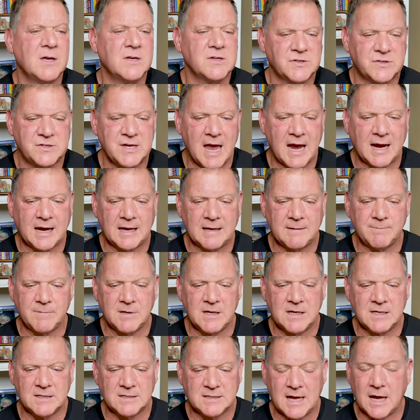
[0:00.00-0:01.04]
Second
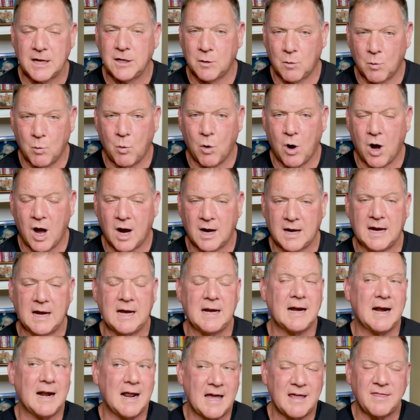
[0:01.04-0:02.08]
is that you're walking,
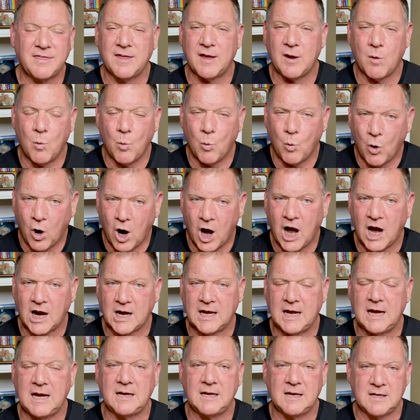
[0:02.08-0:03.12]
and I think
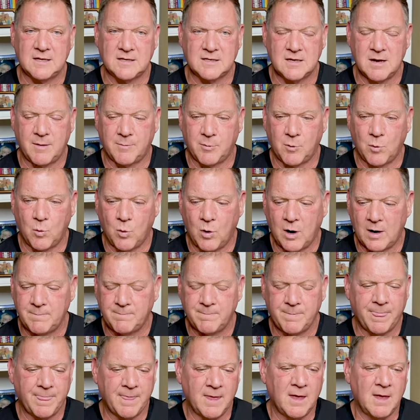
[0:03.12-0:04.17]
walking is number one.